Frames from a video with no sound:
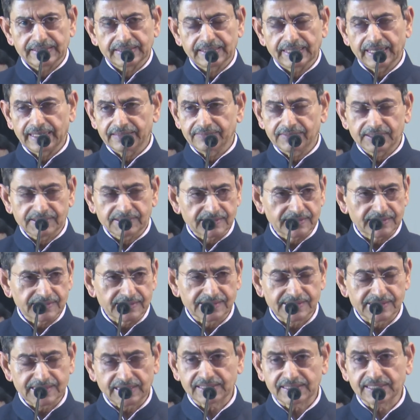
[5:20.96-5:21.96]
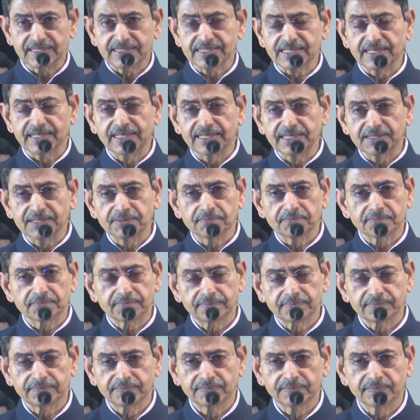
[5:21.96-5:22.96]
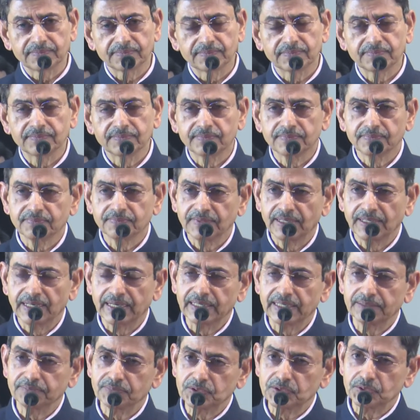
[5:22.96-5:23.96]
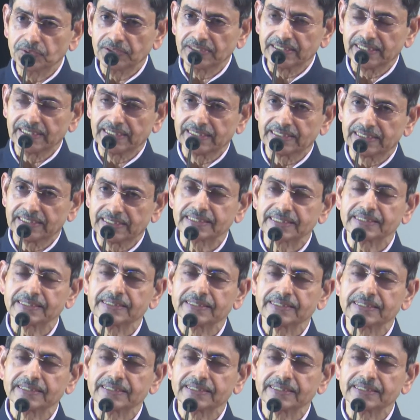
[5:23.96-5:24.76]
And this is the second time I am doing it.